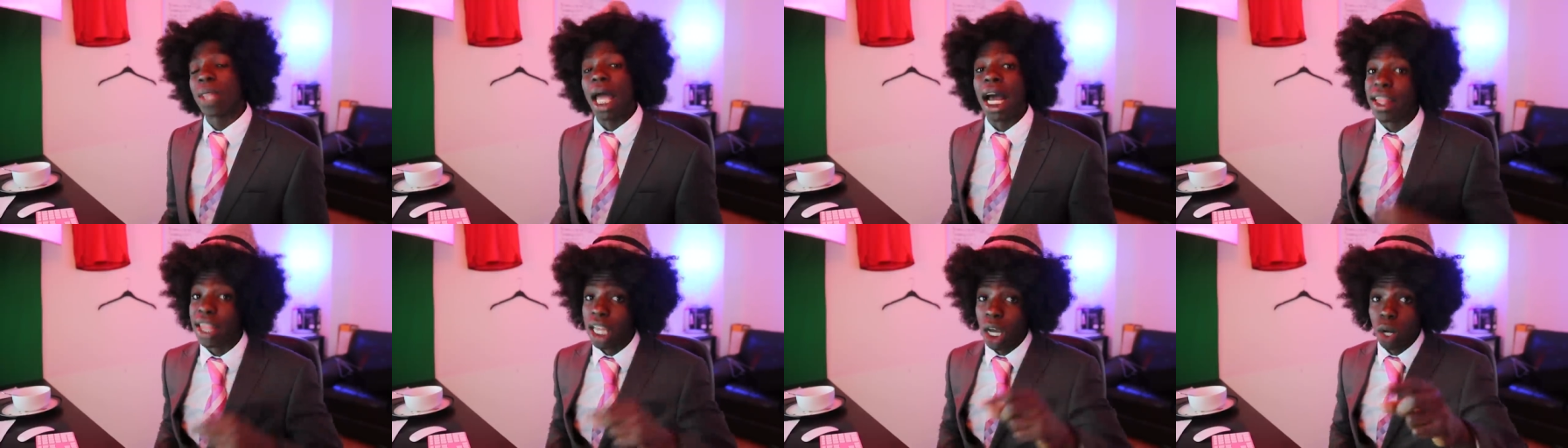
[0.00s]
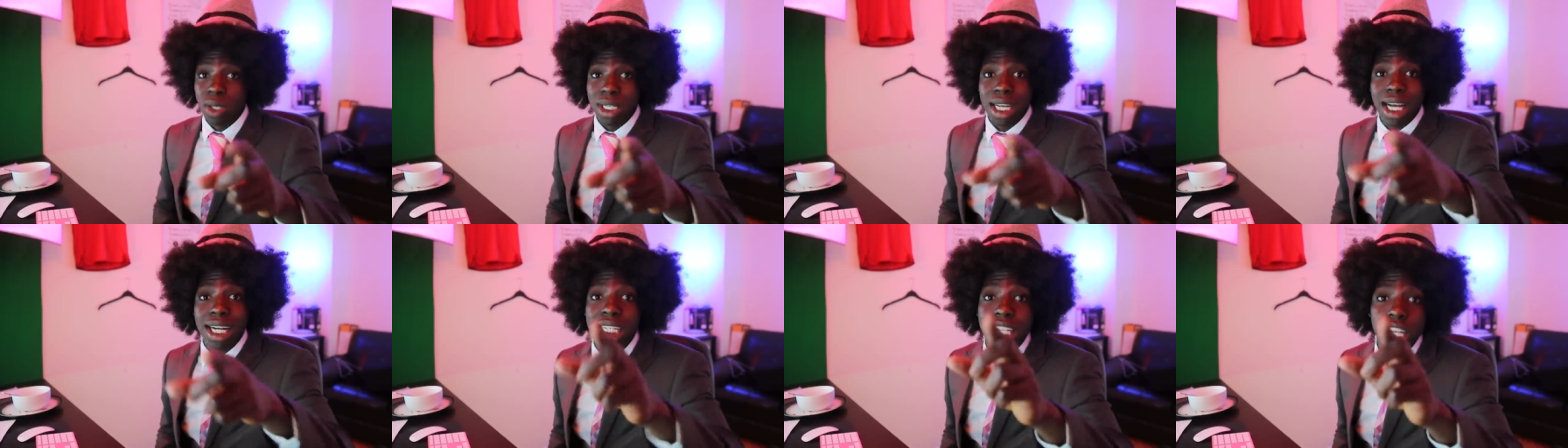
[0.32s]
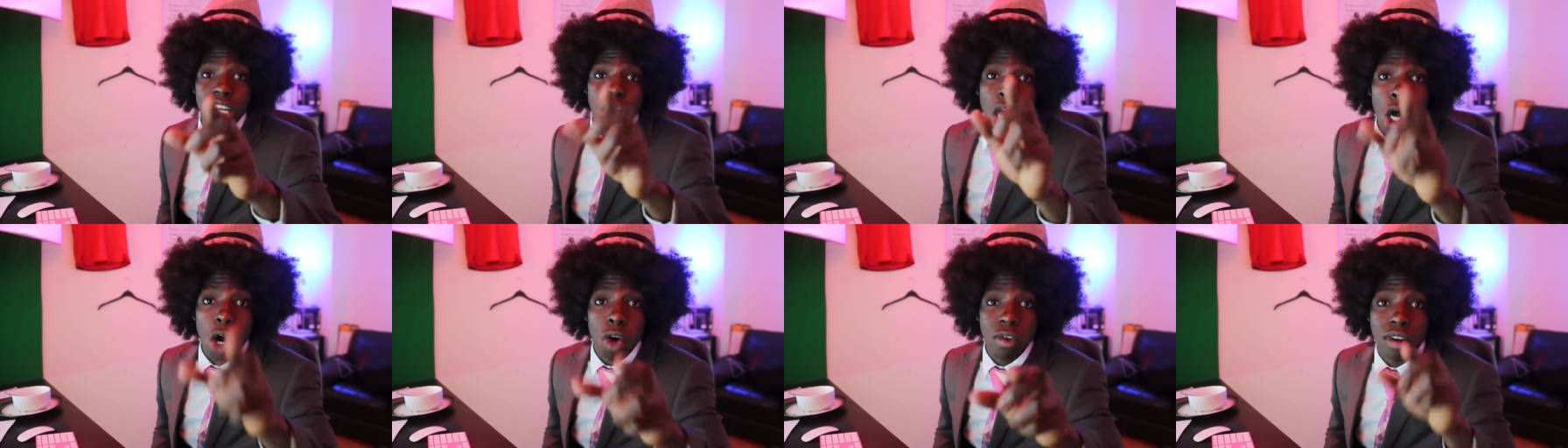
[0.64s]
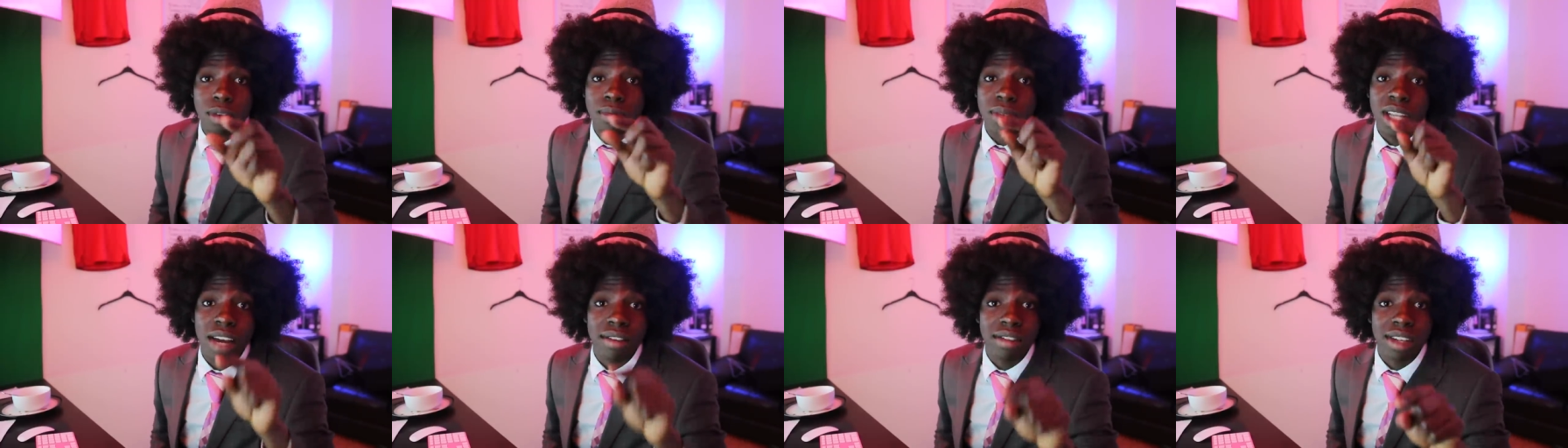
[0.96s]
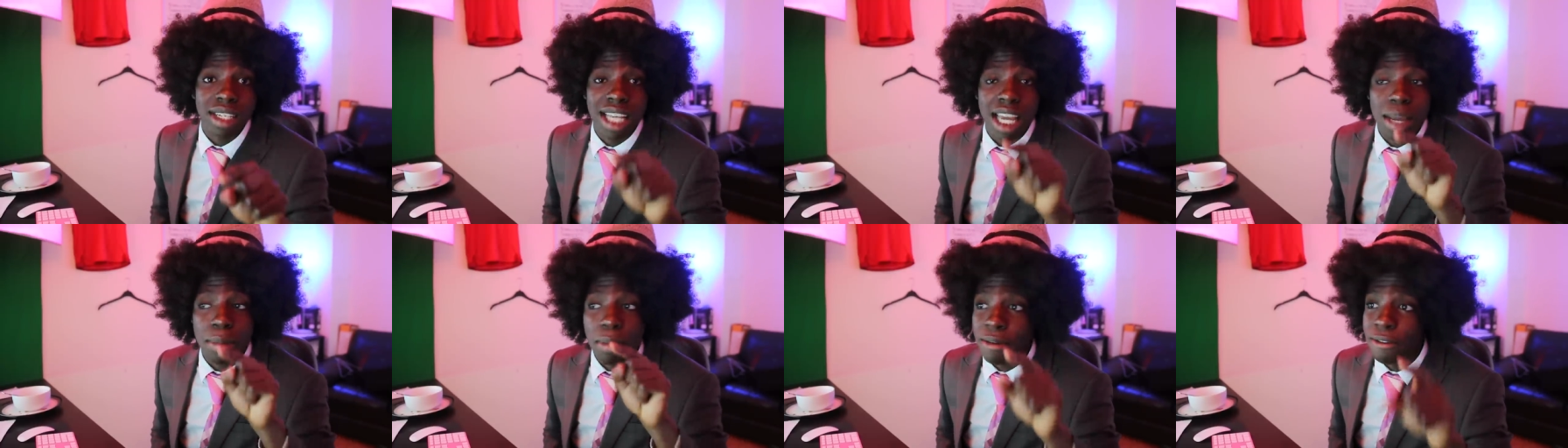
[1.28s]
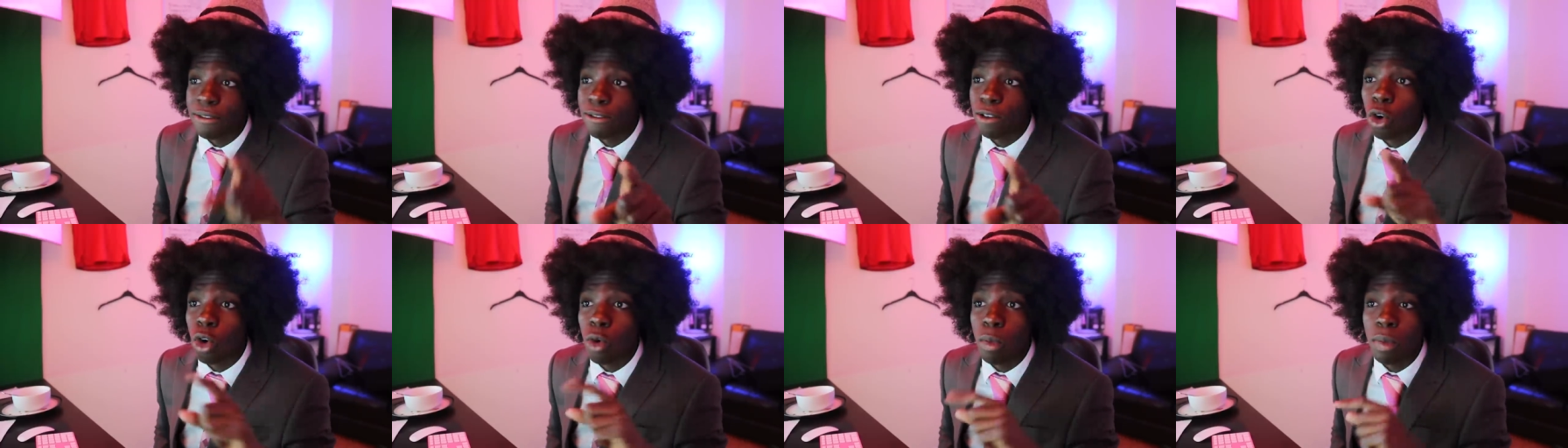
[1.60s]
and there was actually a goal from the other team
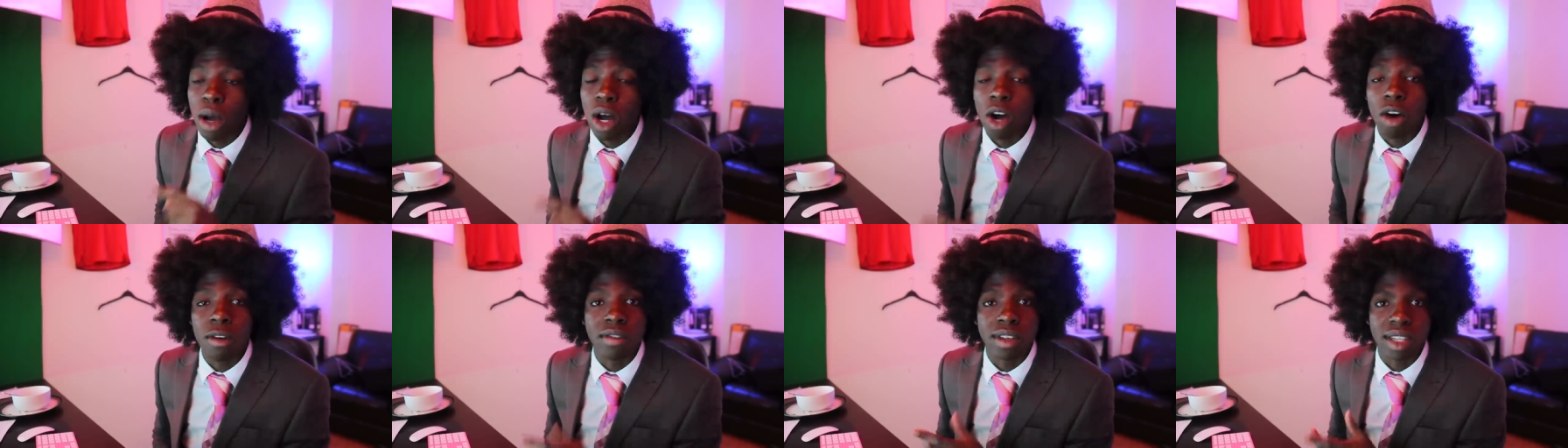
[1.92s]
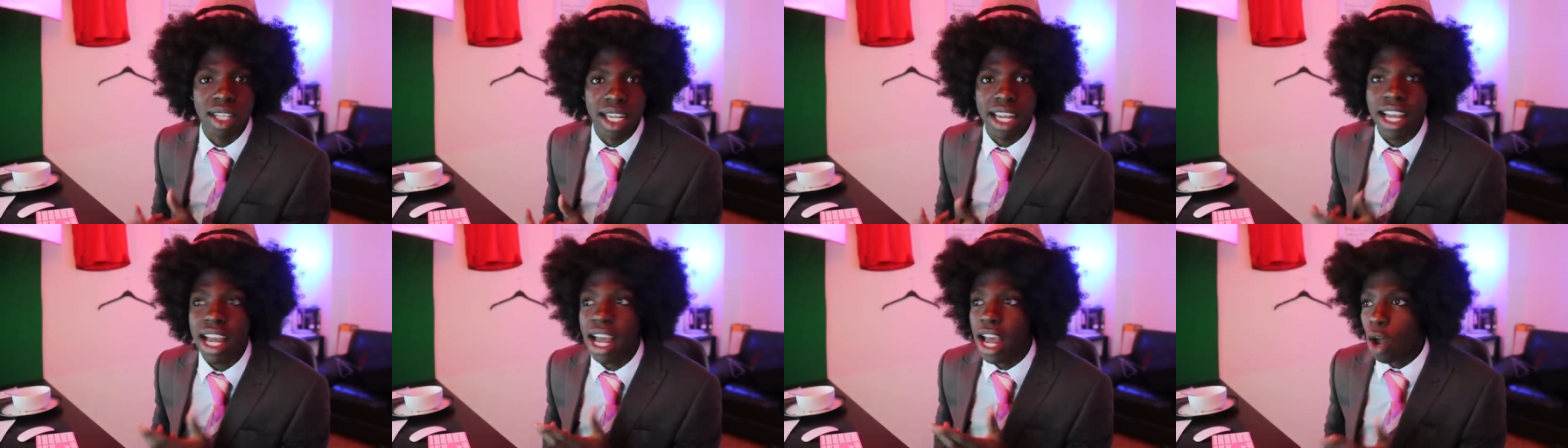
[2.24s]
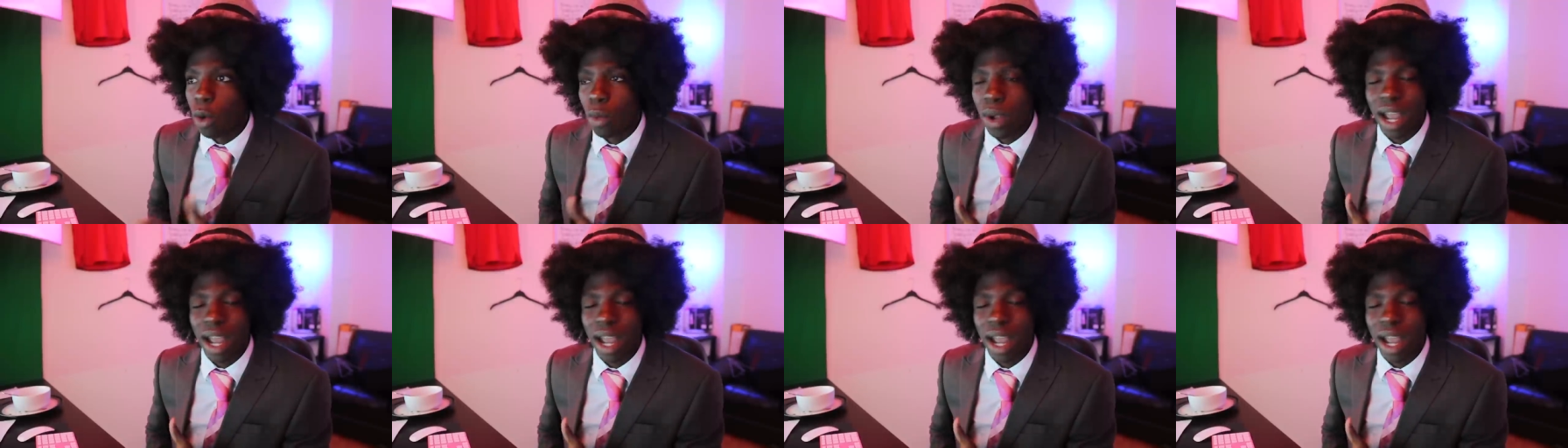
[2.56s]
before but obviously